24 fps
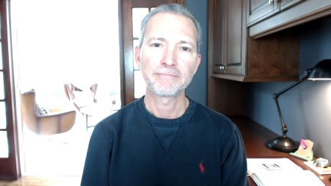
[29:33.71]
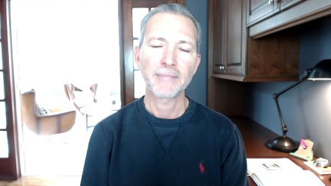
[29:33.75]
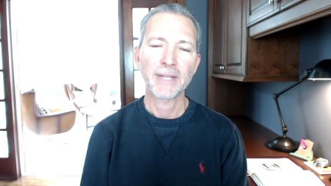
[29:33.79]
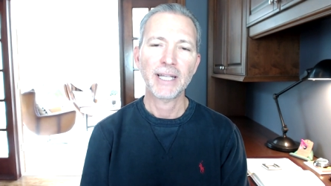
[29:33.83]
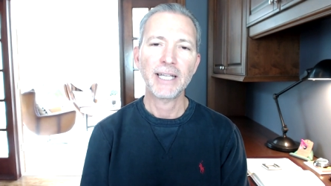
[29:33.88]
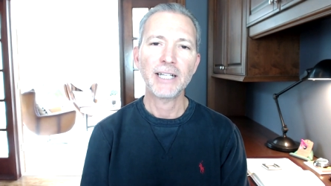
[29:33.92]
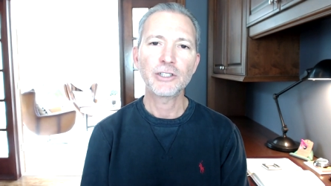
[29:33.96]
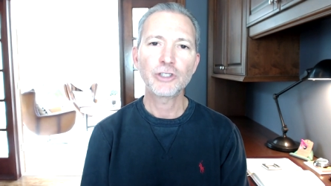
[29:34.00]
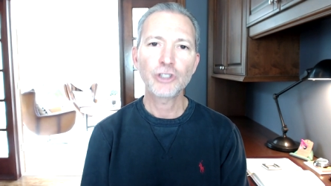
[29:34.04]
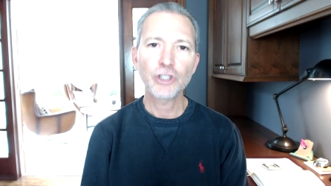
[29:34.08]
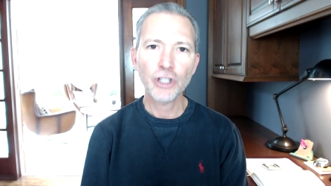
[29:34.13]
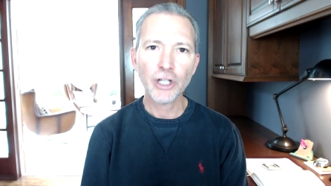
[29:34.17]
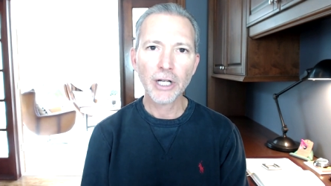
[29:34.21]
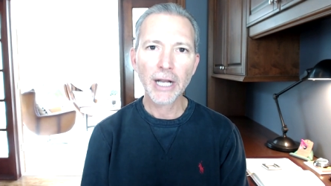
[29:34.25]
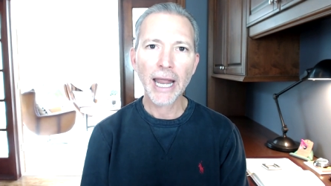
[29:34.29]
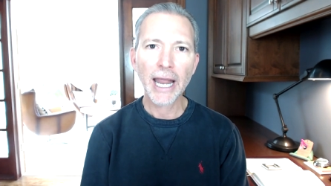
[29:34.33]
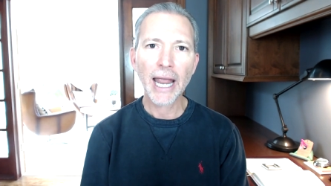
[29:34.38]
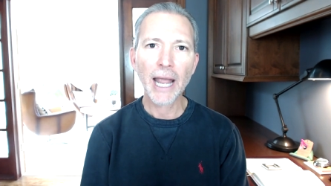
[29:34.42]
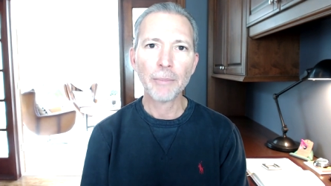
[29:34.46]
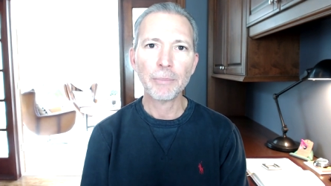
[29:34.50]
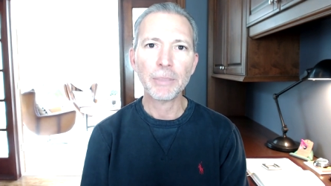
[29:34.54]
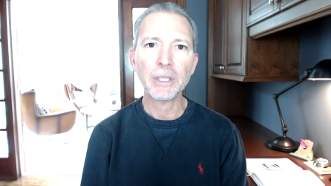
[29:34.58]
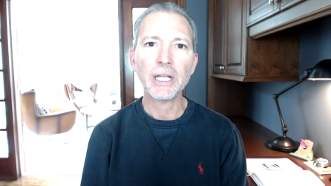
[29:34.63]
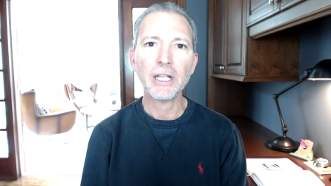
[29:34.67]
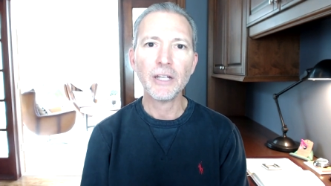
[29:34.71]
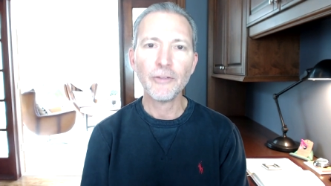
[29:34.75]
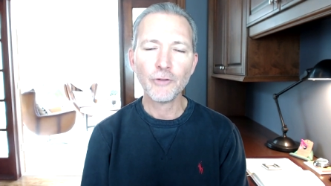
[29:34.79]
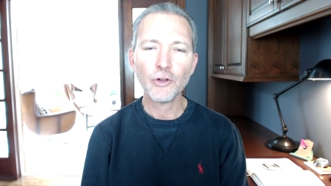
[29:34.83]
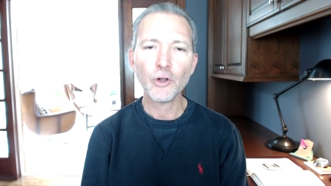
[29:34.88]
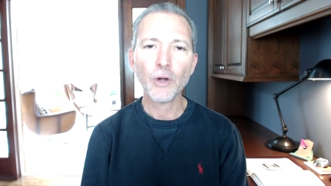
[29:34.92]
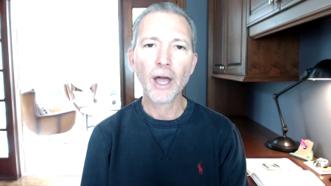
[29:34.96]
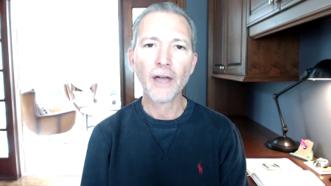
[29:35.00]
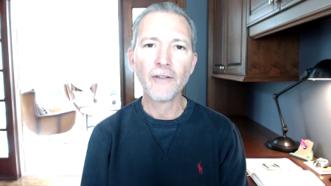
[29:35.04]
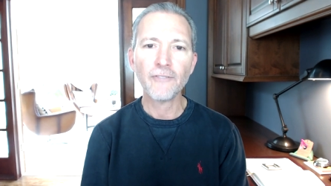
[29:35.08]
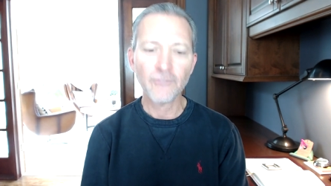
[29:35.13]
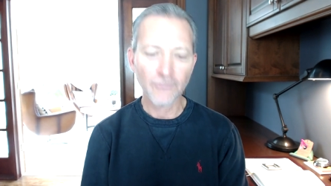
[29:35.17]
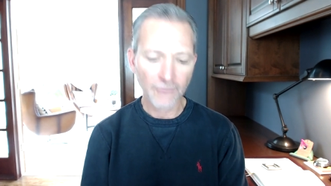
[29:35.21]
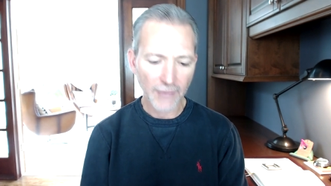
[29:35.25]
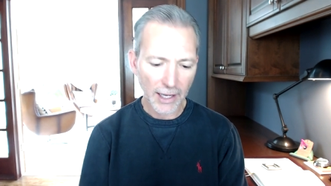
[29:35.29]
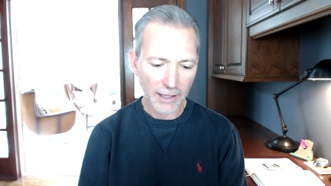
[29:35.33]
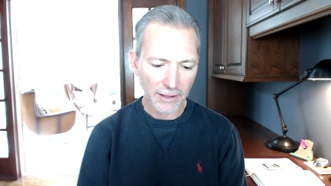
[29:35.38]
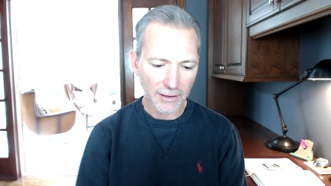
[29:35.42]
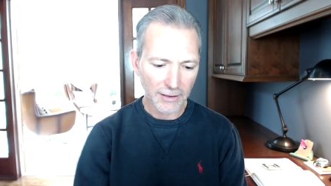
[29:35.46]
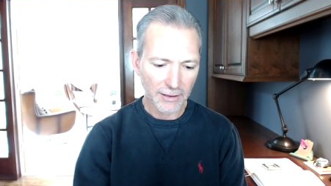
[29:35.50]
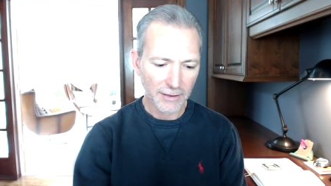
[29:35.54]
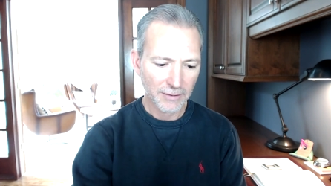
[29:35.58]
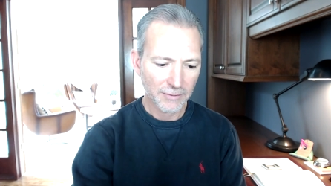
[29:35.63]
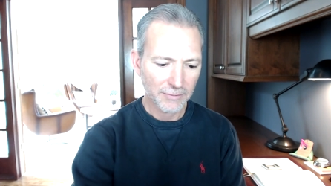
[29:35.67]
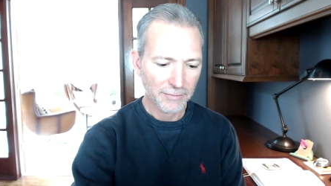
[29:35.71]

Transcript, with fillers: It's going to happen if you have faith.